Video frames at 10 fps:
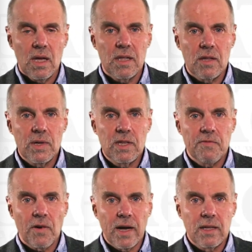Then we
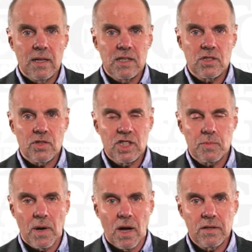define a
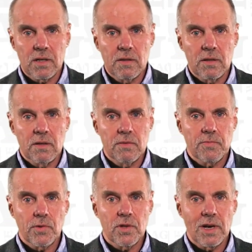stress path, and
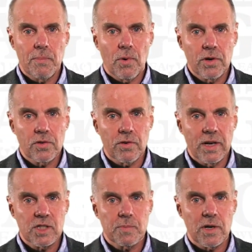for the
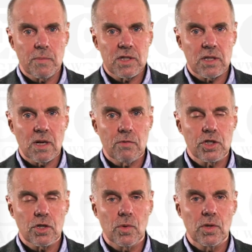laboratory experiments that I will
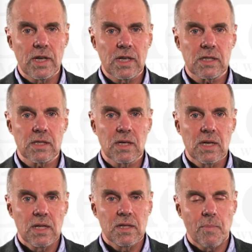show you next,
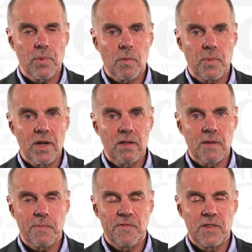the appropriate
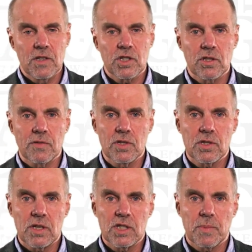definition of the
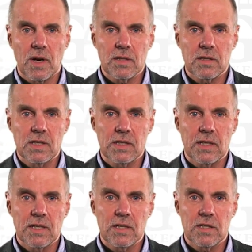stress path is
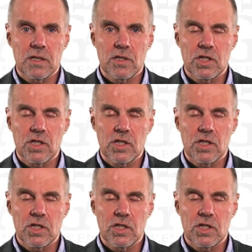that it is a